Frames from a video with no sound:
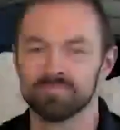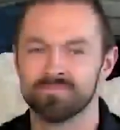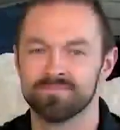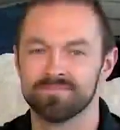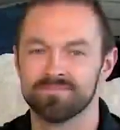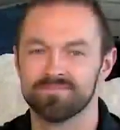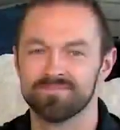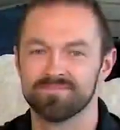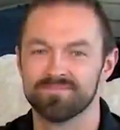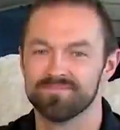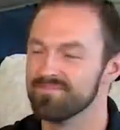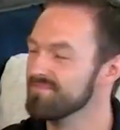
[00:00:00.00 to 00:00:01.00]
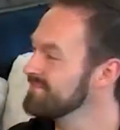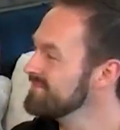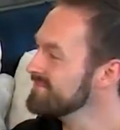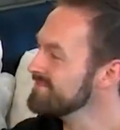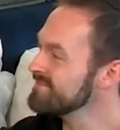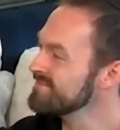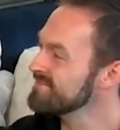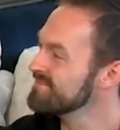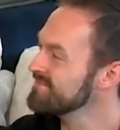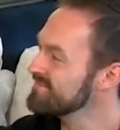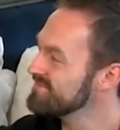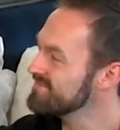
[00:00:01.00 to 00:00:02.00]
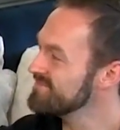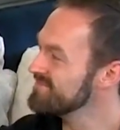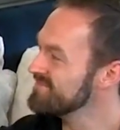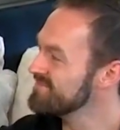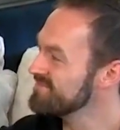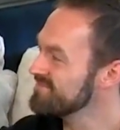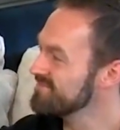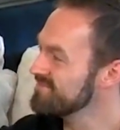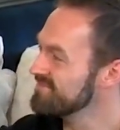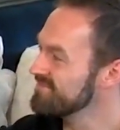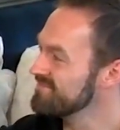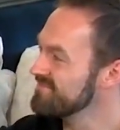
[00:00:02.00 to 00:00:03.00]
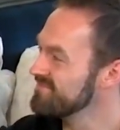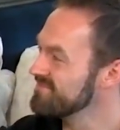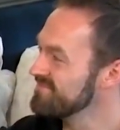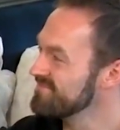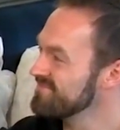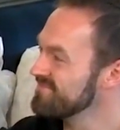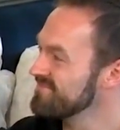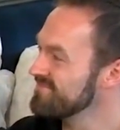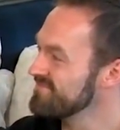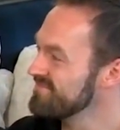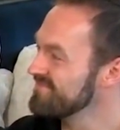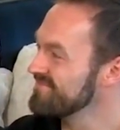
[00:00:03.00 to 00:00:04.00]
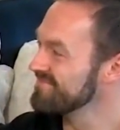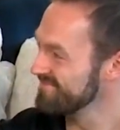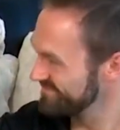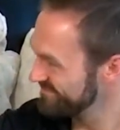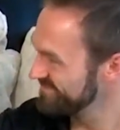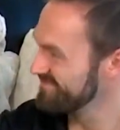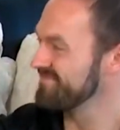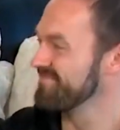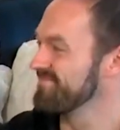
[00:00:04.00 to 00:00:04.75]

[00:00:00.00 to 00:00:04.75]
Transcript: (silent)